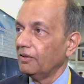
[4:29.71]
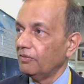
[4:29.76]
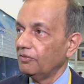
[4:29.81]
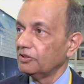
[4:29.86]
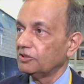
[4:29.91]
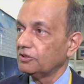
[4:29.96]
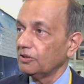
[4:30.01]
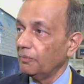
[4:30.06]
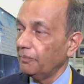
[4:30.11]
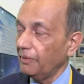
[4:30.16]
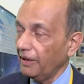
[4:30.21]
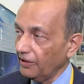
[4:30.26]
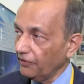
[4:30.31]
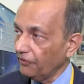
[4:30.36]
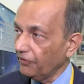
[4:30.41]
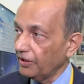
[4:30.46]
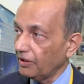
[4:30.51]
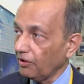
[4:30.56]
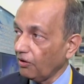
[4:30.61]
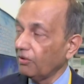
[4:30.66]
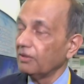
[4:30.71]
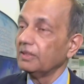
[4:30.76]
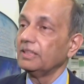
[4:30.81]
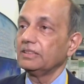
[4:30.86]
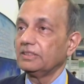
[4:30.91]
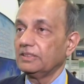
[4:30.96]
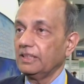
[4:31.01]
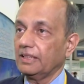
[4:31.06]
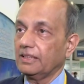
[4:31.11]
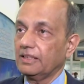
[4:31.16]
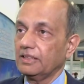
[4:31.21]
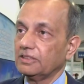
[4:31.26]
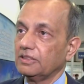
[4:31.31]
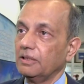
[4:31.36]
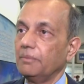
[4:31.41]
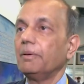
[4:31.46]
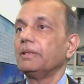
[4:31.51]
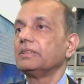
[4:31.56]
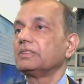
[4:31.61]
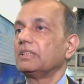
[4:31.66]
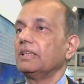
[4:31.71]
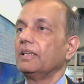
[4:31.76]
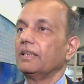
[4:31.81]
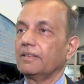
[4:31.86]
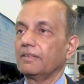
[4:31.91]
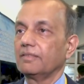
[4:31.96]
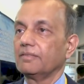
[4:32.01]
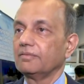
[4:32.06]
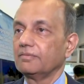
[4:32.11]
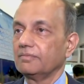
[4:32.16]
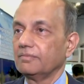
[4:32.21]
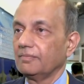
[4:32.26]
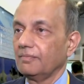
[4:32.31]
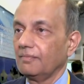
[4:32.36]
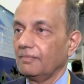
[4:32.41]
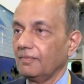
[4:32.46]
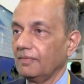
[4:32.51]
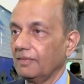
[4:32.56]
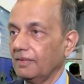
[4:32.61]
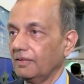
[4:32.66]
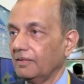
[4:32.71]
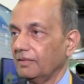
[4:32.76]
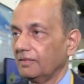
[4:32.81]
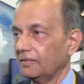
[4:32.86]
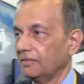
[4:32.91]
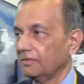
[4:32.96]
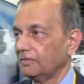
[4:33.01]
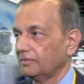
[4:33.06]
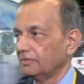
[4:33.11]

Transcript: which will benefit all these sectors immensely. Last question, sir. Uh,